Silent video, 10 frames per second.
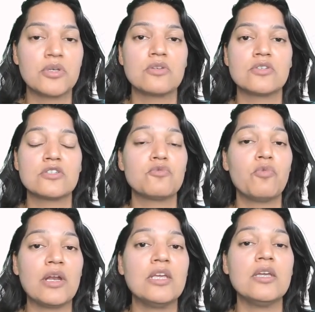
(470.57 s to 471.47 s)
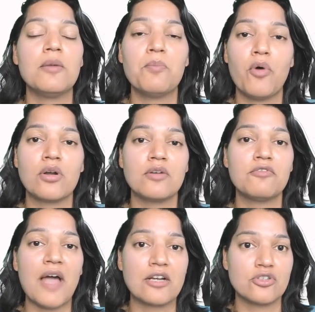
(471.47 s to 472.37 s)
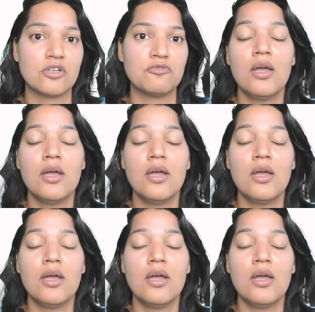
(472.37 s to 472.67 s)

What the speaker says: because it's very important factor.